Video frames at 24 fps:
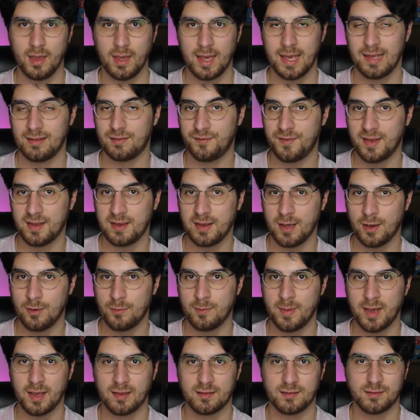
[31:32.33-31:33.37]
His video
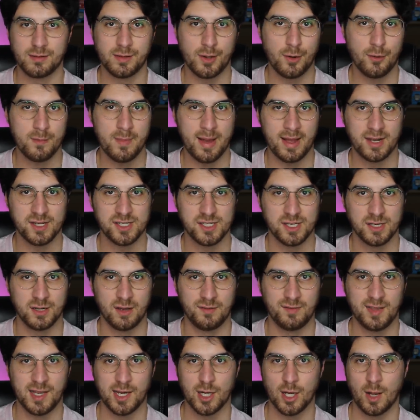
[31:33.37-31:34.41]
makes no mention
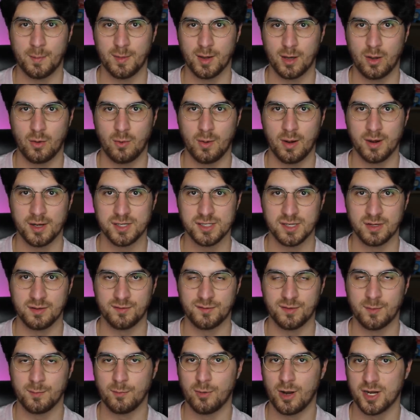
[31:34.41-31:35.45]
of economic coercion
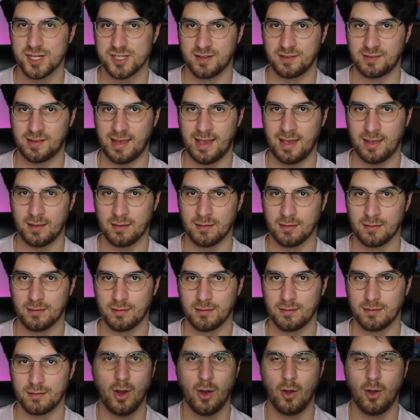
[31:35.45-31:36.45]
from Russia's end.